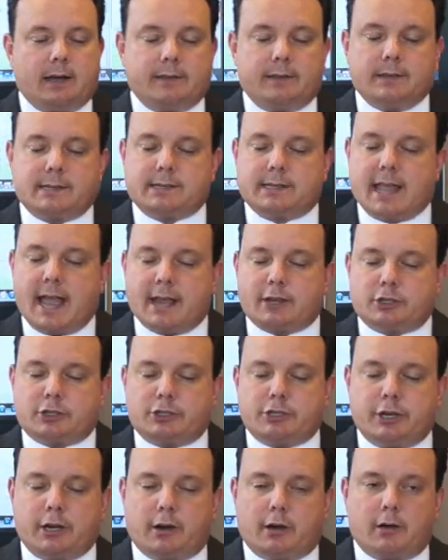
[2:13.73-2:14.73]
This
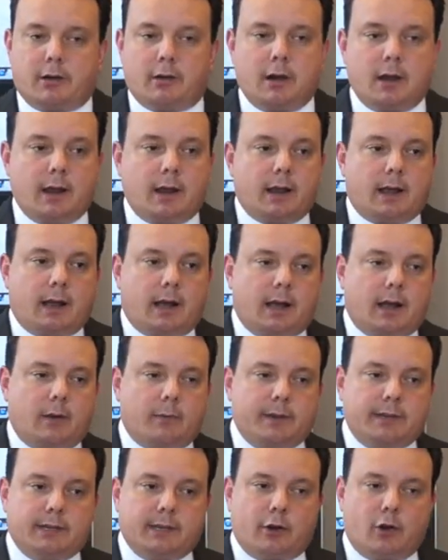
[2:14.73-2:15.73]
last year,
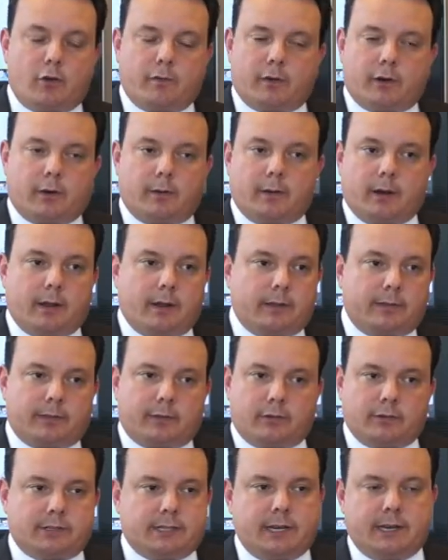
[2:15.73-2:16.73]
we did over
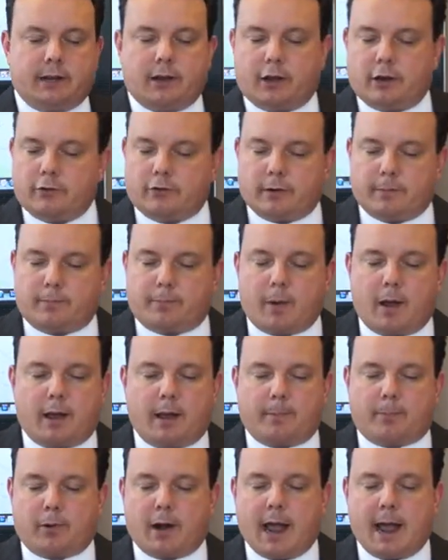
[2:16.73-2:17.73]
1,300
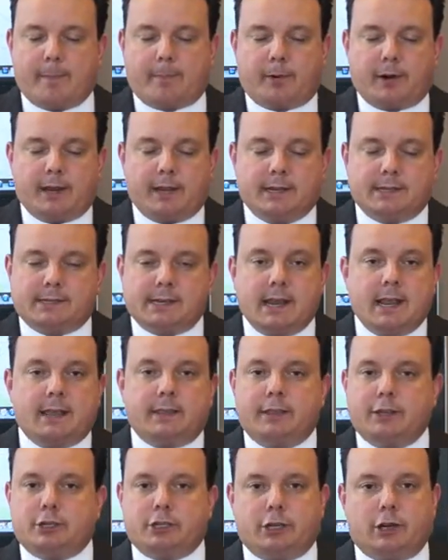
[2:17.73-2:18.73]
properties.
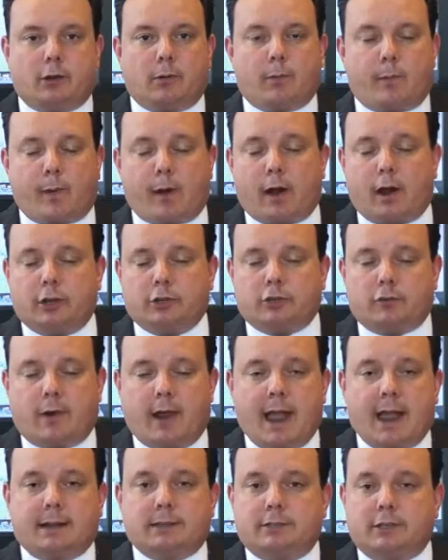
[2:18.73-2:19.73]
This year, we're on
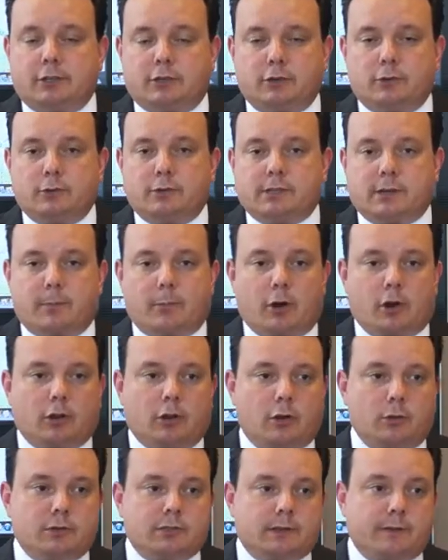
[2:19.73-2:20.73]
track to do somewhere
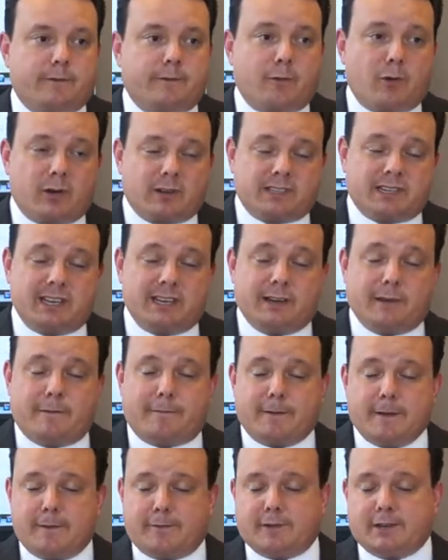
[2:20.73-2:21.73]
close to 1,400 to
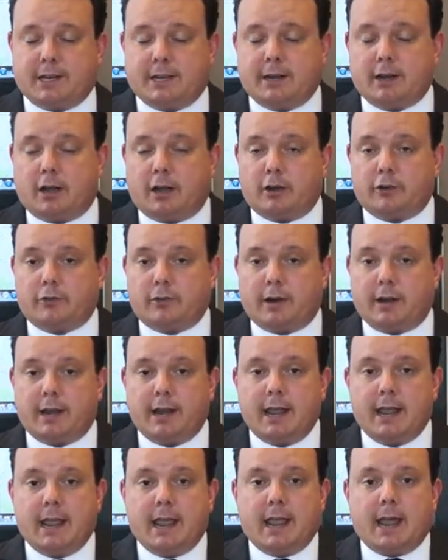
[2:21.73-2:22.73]
1,500.